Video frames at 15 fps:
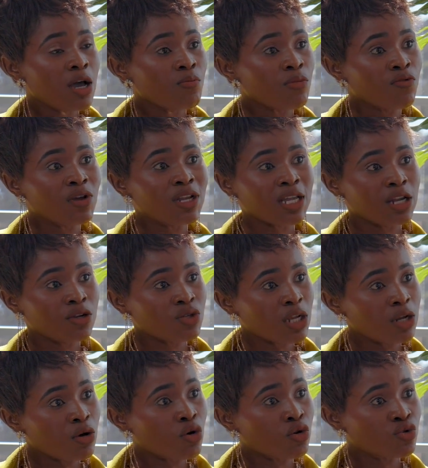before it can
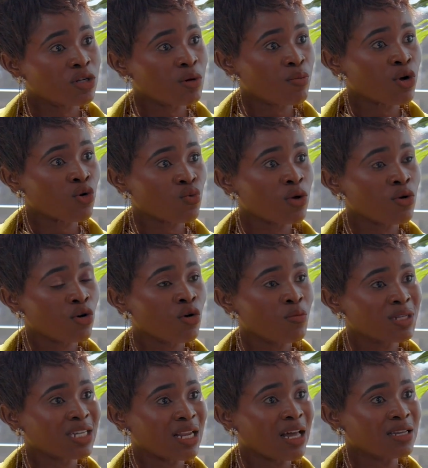actually go to the point where you
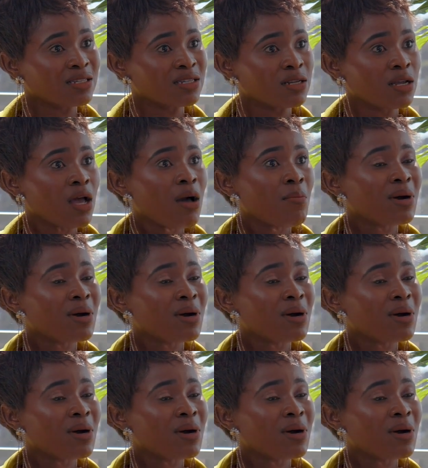commercialize it.